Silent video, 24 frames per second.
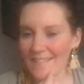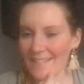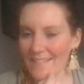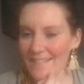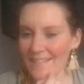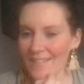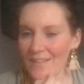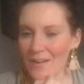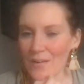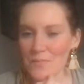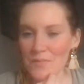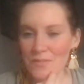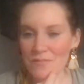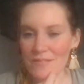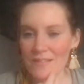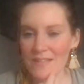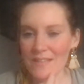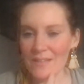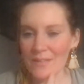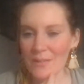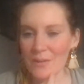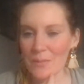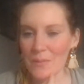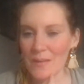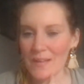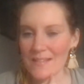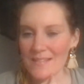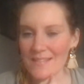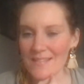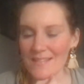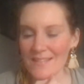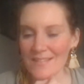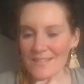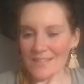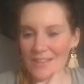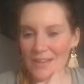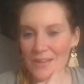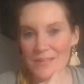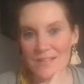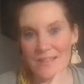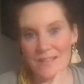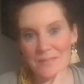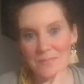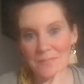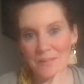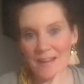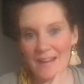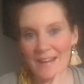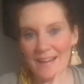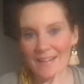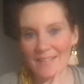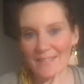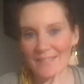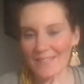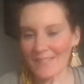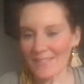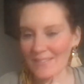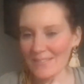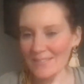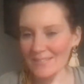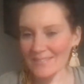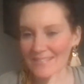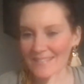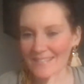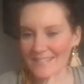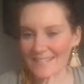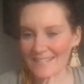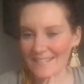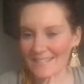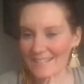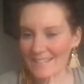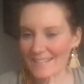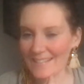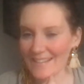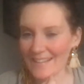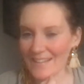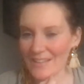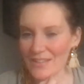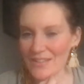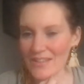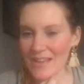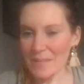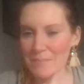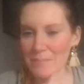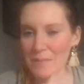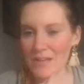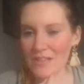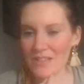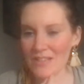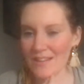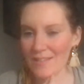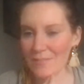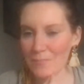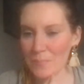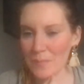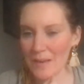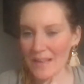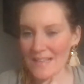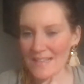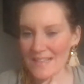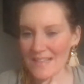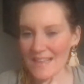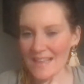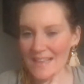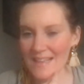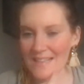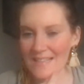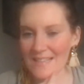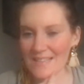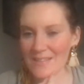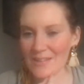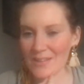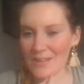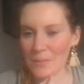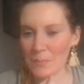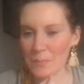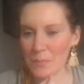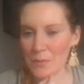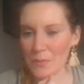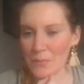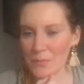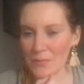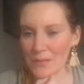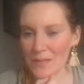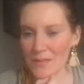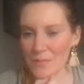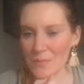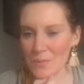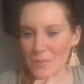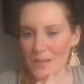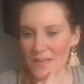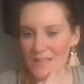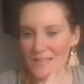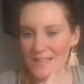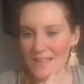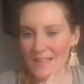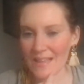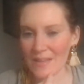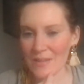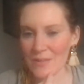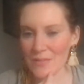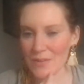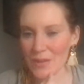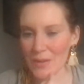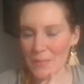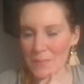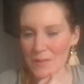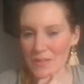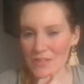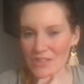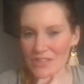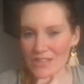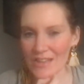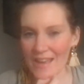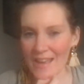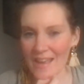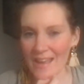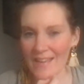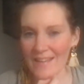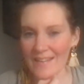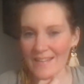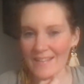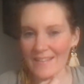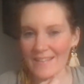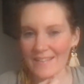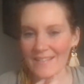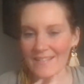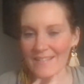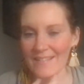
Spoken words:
Oh, I'm just reading your comments. Joe says, wow. Oh, thank you, Jen. Much love and blessings. Donna, beautiful as always. Thank you so much, Jen.